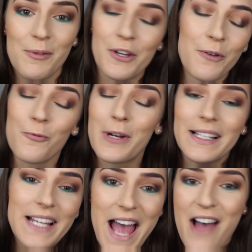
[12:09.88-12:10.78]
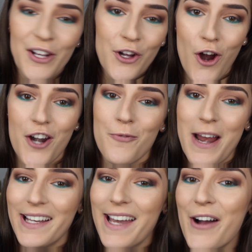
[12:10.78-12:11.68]
I'm looking really avant-garde
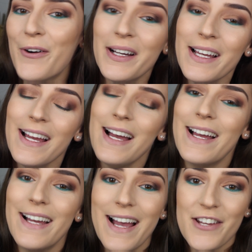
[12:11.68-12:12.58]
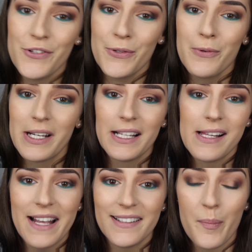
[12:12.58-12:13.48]
right now. I do really
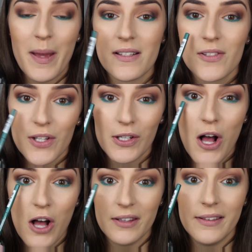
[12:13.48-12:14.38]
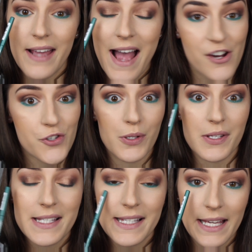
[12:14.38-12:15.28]
like the pencil on the
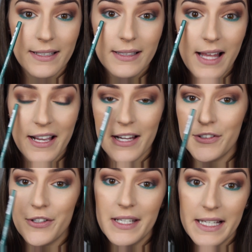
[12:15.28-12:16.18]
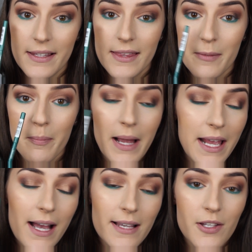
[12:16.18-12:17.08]
actual skin, like underneath my
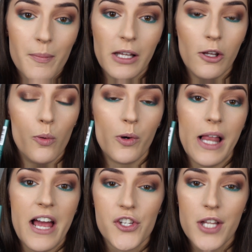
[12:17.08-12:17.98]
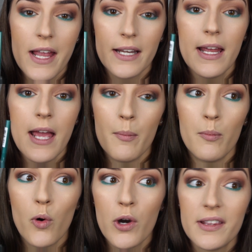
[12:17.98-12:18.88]
eyes on my lower lash line,
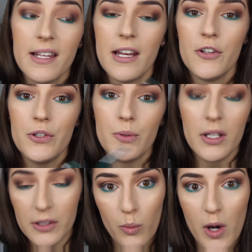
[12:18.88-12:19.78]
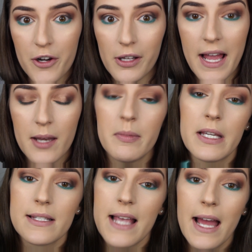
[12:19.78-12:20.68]
more than I do on the waterline,
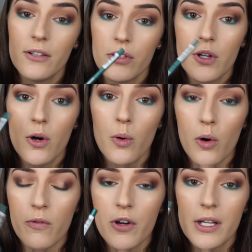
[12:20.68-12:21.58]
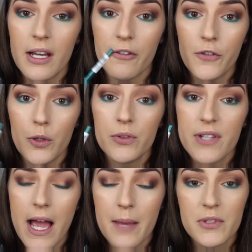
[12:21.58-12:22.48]
because I had to go over it a few
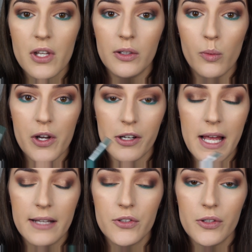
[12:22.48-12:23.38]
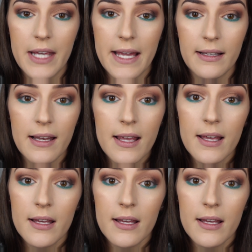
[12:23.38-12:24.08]
times on the waterline to get